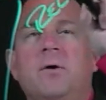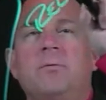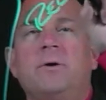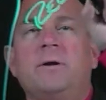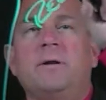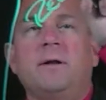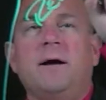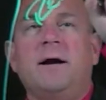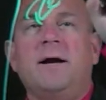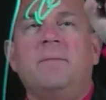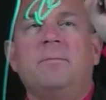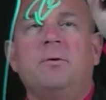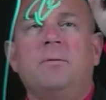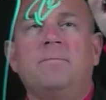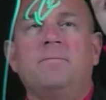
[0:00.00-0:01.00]

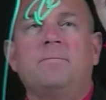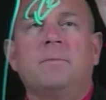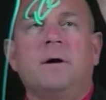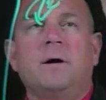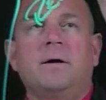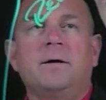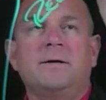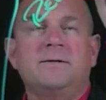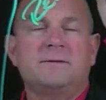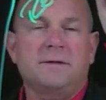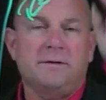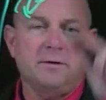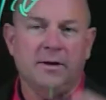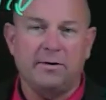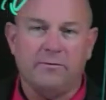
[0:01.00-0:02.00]
reliable uh, is the
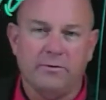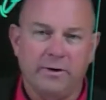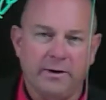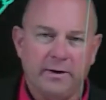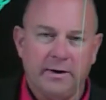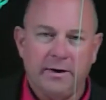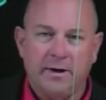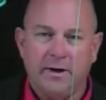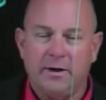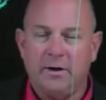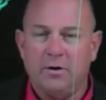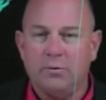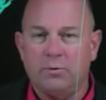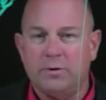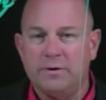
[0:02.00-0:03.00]
delivery? In
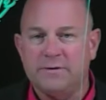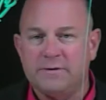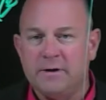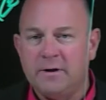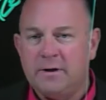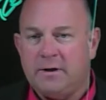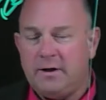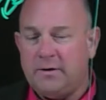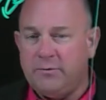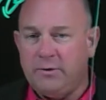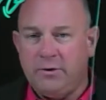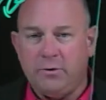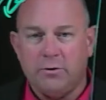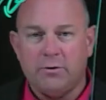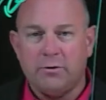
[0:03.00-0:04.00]
other words, if we
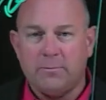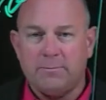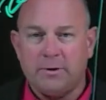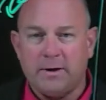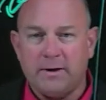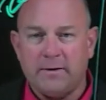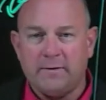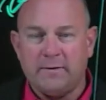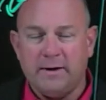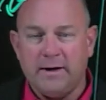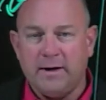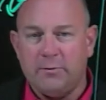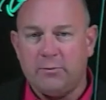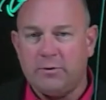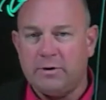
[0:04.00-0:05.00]
order a product
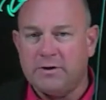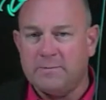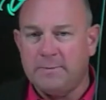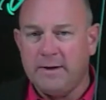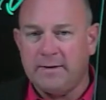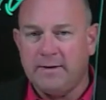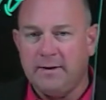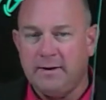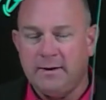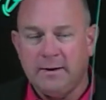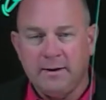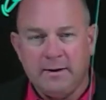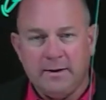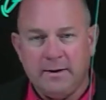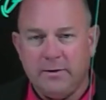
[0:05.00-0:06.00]
and we're expecting
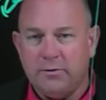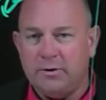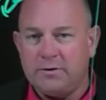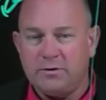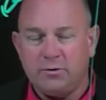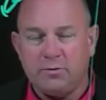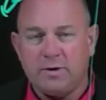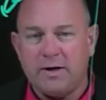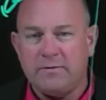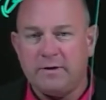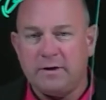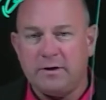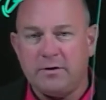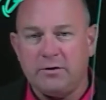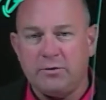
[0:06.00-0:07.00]
you know, it to arrive on
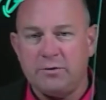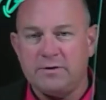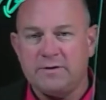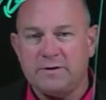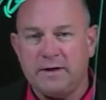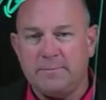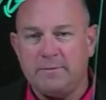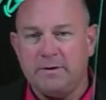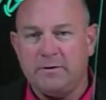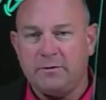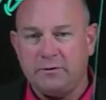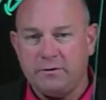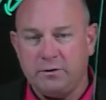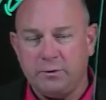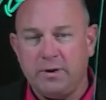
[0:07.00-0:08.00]
our doorstep in
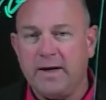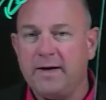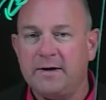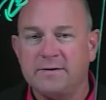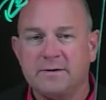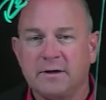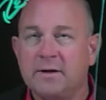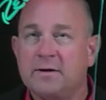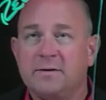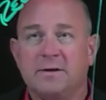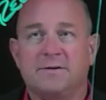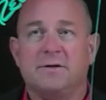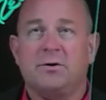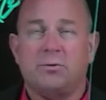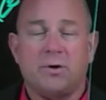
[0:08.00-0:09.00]
two days, does
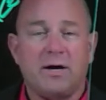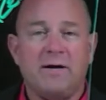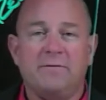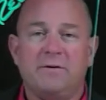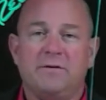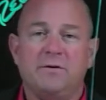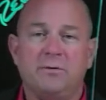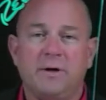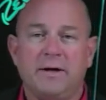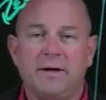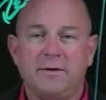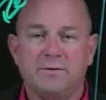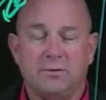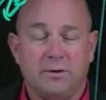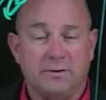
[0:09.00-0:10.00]
it arrive in two
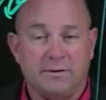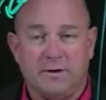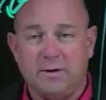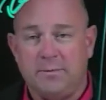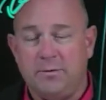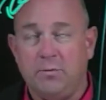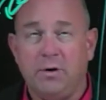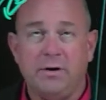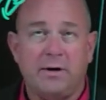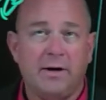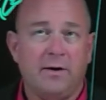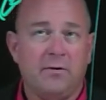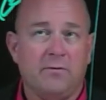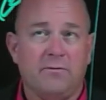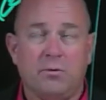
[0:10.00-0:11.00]
days or does it come in one day
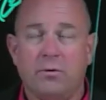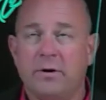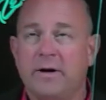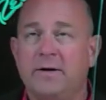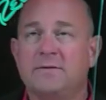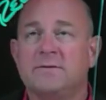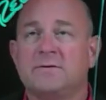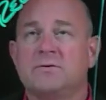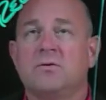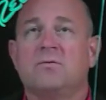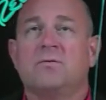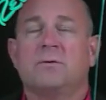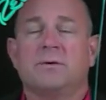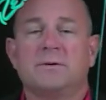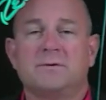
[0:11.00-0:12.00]
or four days and so
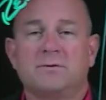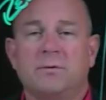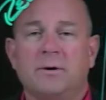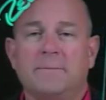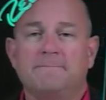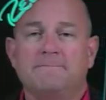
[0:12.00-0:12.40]
forth and so on.